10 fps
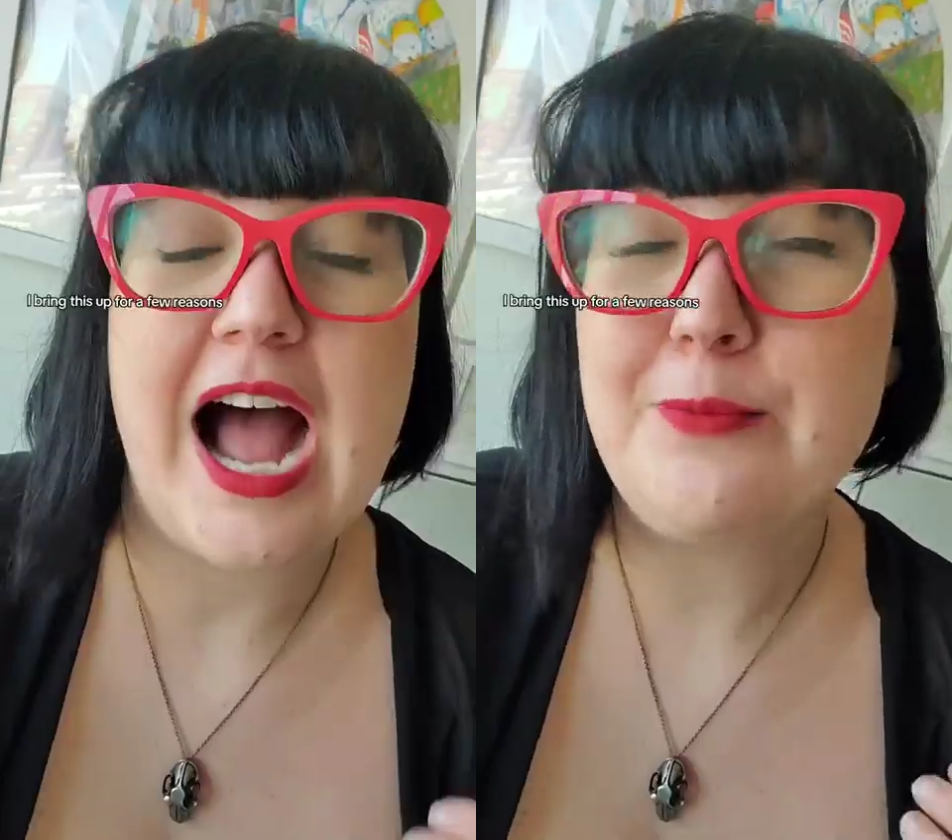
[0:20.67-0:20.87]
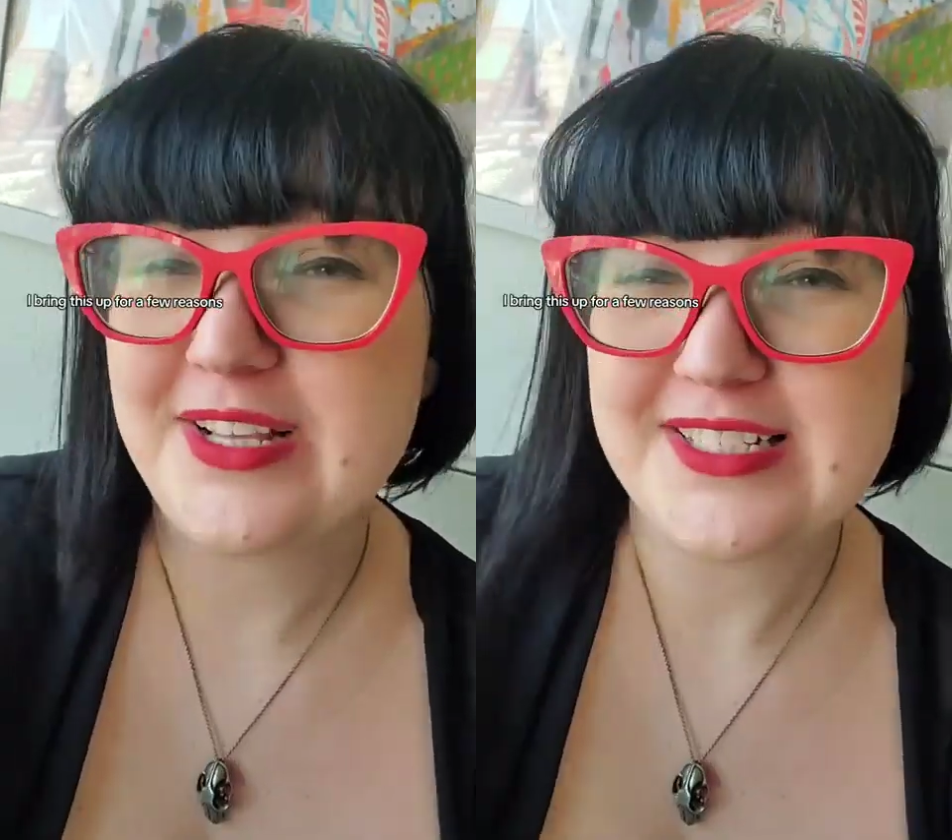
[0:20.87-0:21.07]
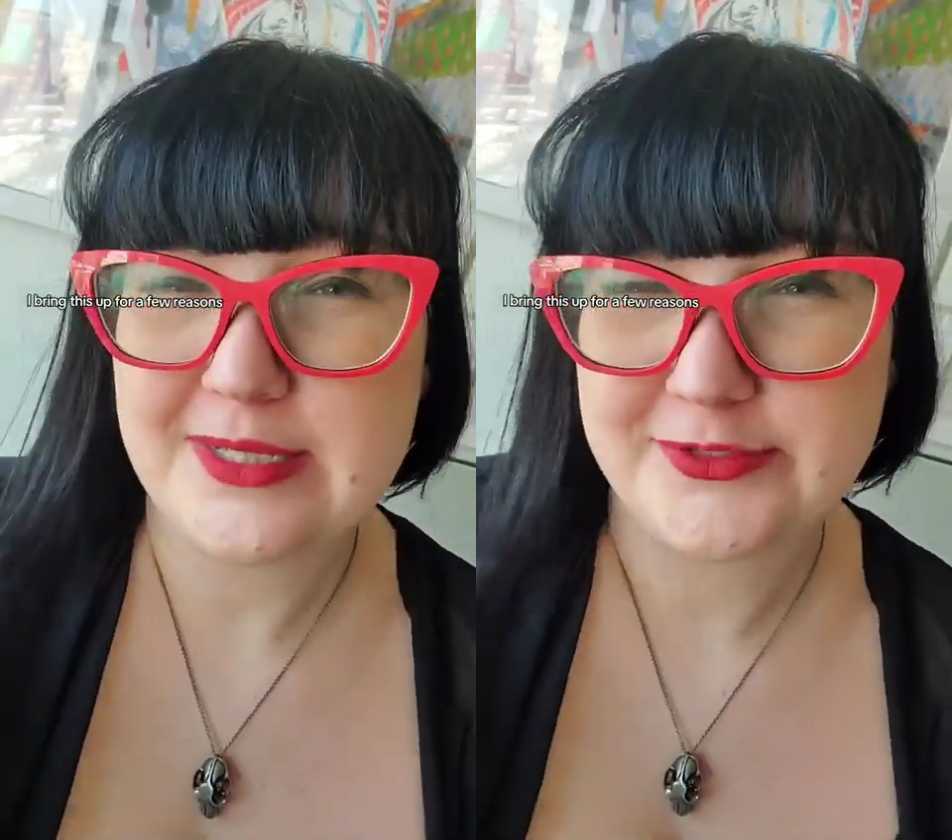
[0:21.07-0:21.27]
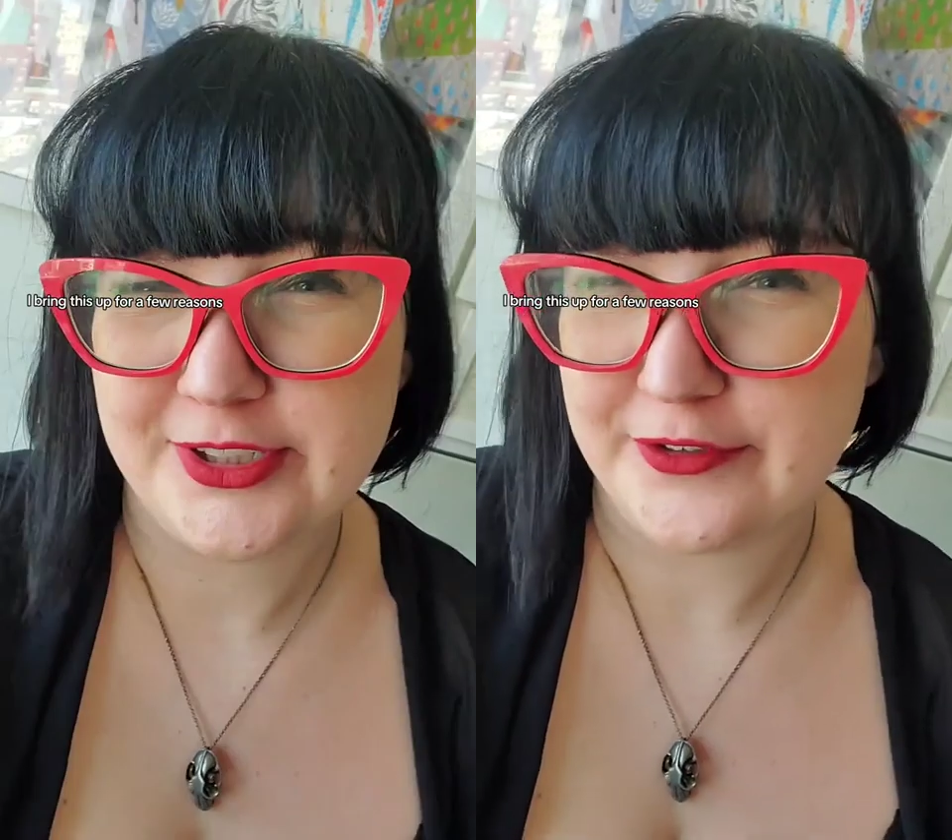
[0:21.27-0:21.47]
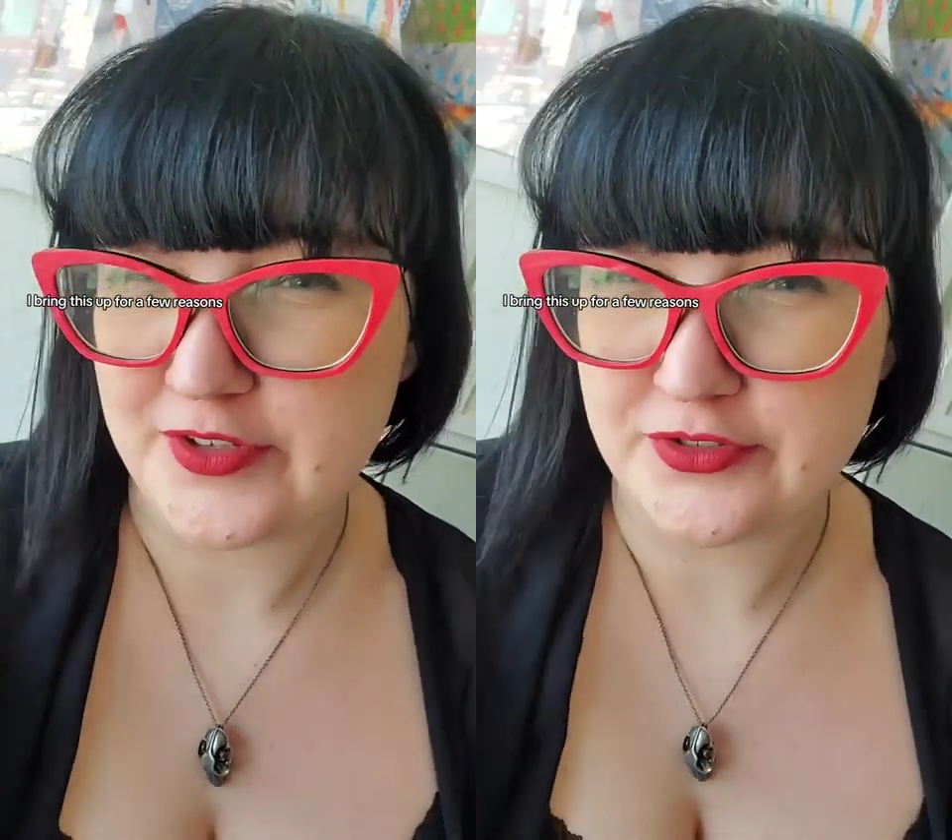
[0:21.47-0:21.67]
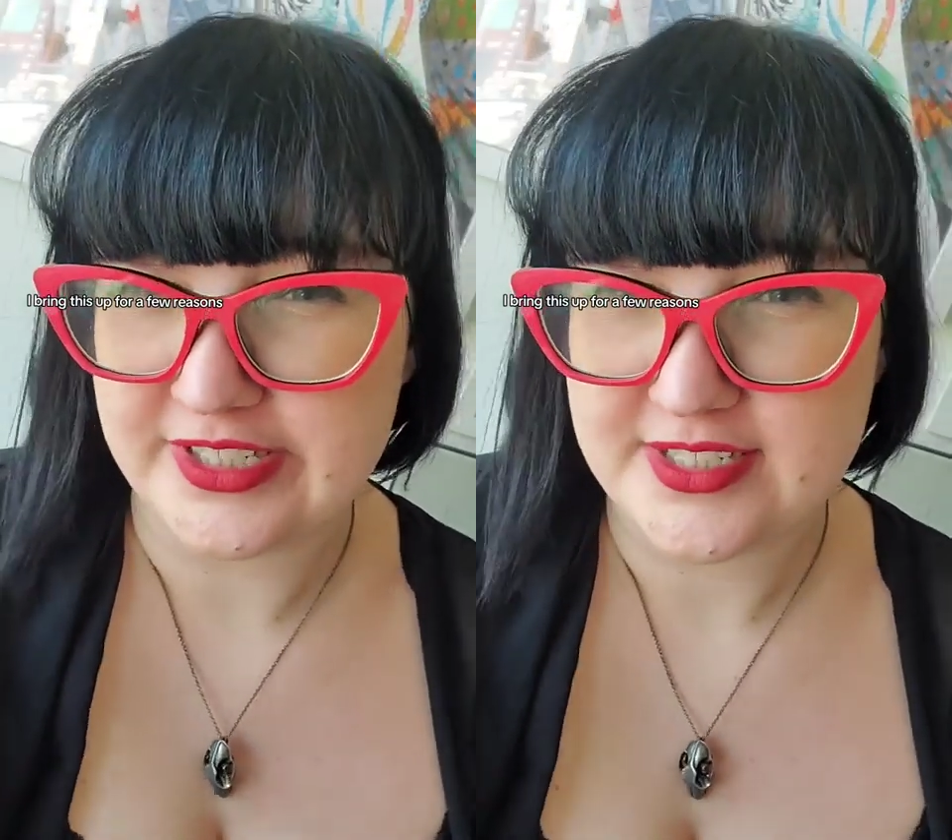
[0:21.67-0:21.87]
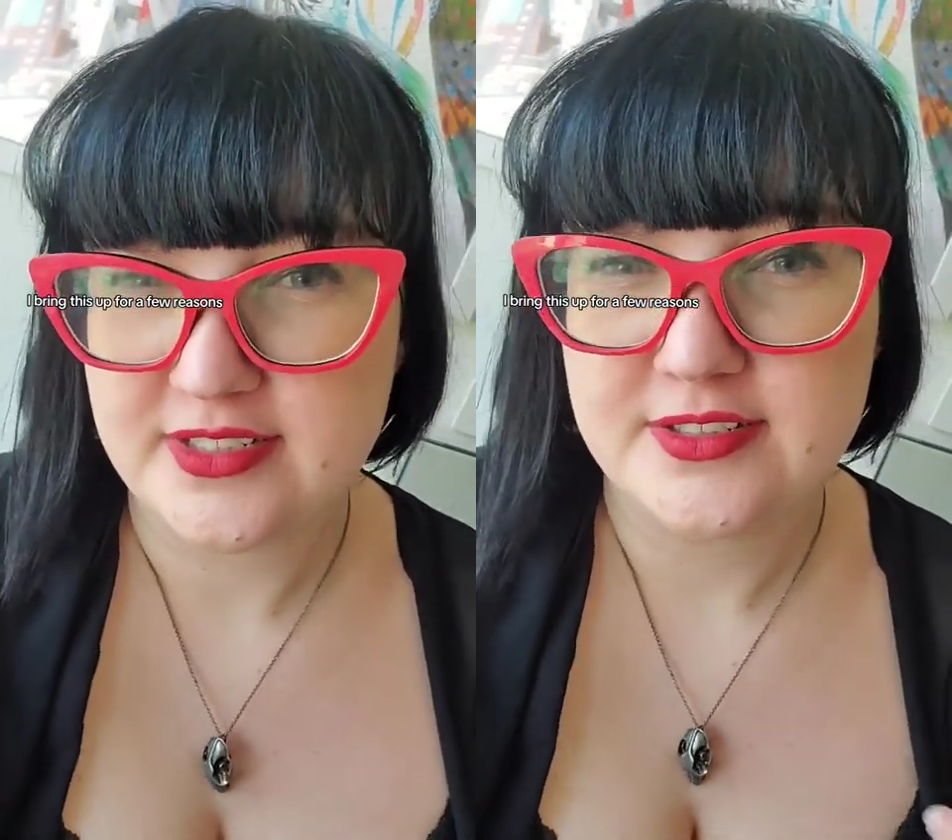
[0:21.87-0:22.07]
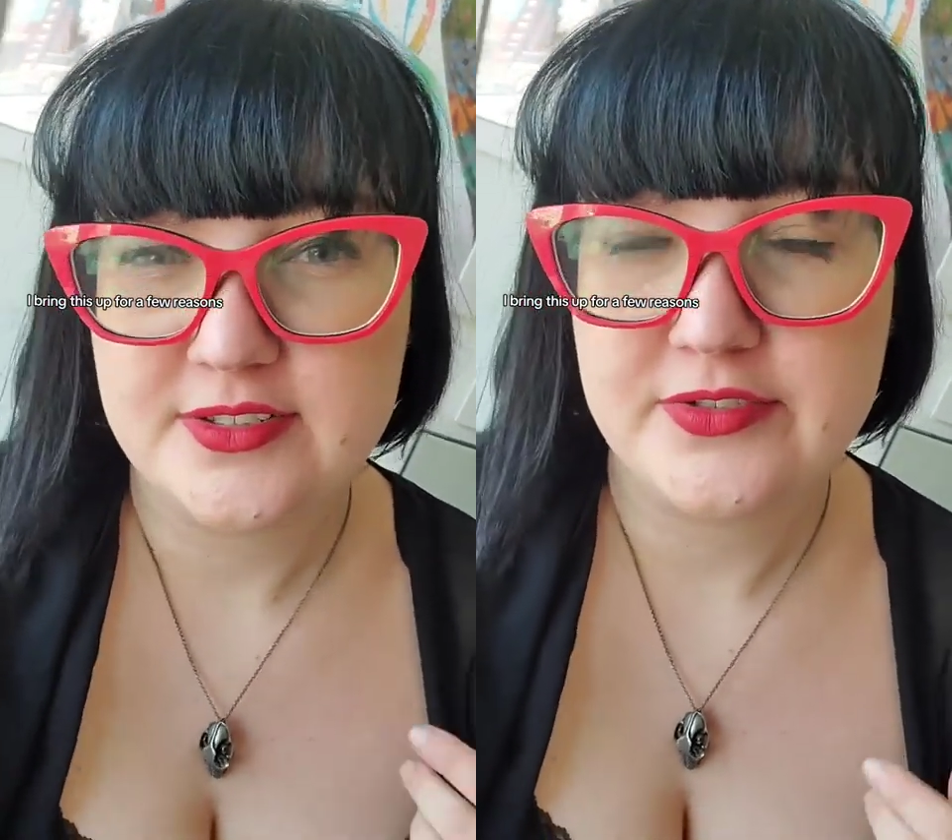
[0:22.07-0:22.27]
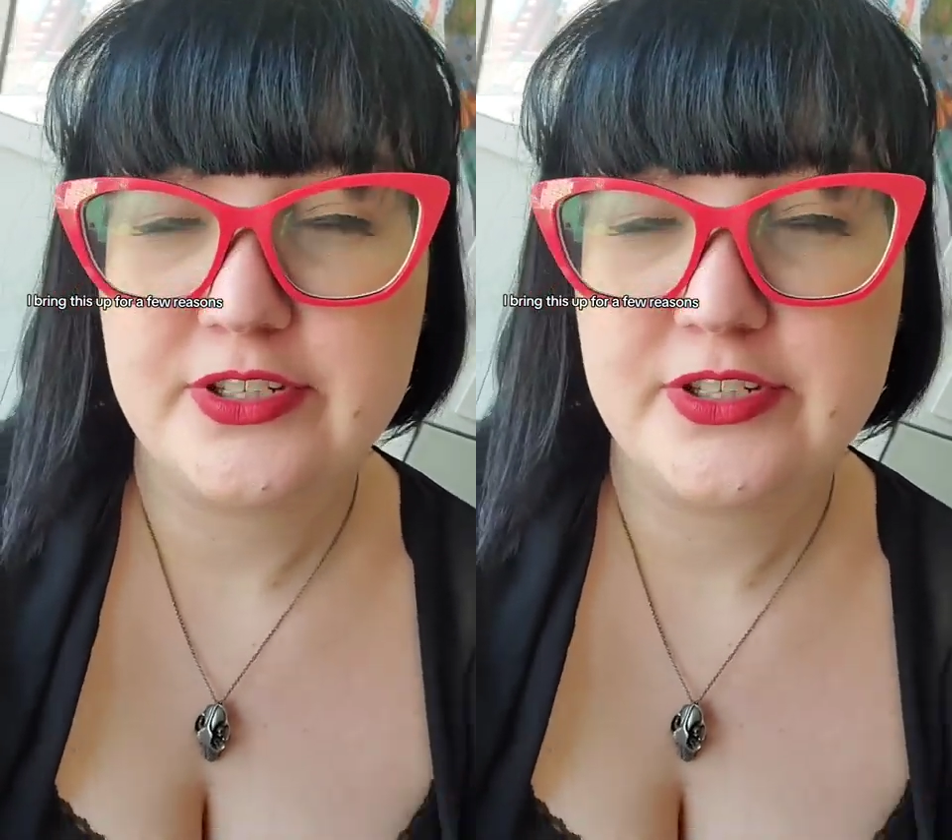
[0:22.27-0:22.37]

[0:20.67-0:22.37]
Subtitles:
I bring this up for a few reasons.